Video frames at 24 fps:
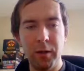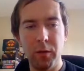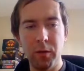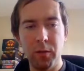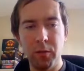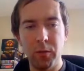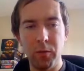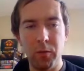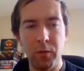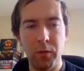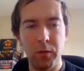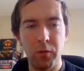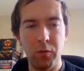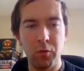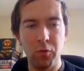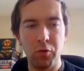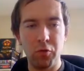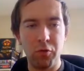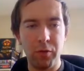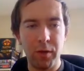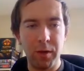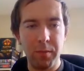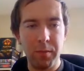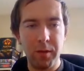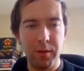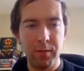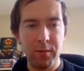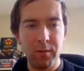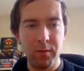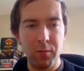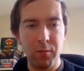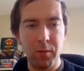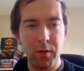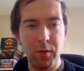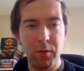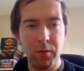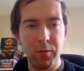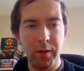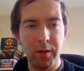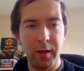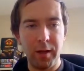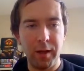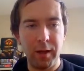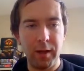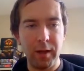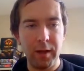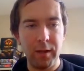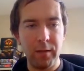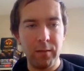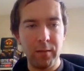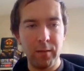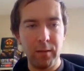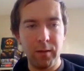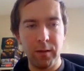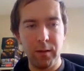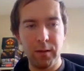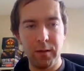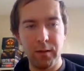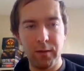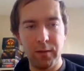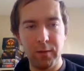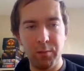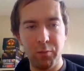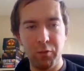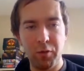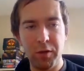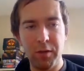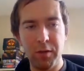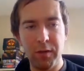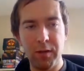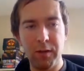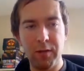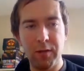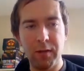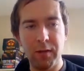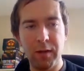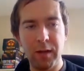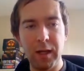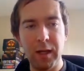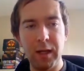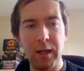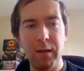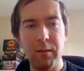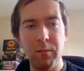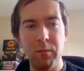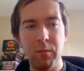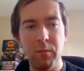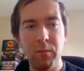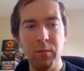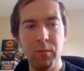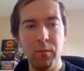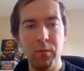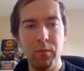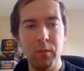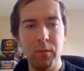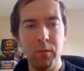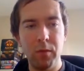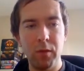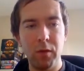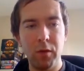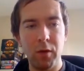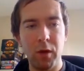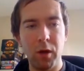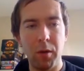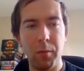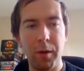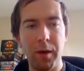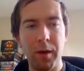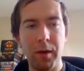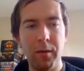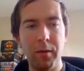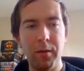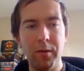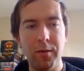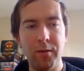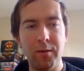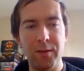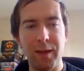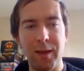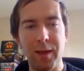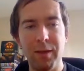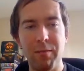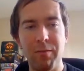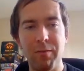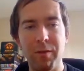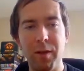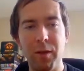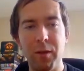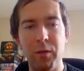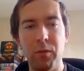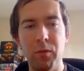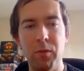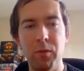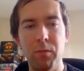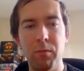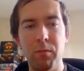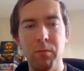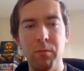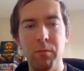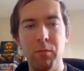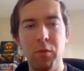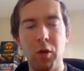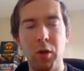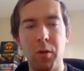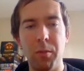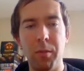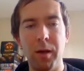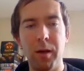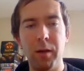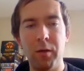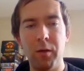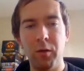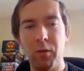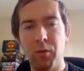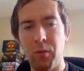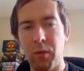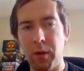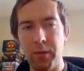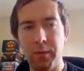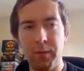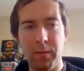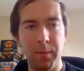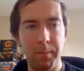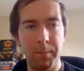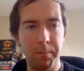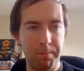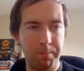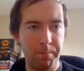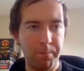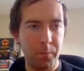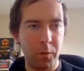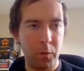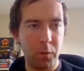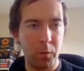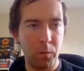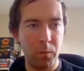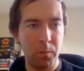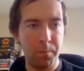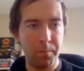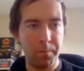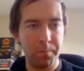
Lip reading: to the toString method we already had, and it's printing the name, comma, selling value, comma, quality. Cool.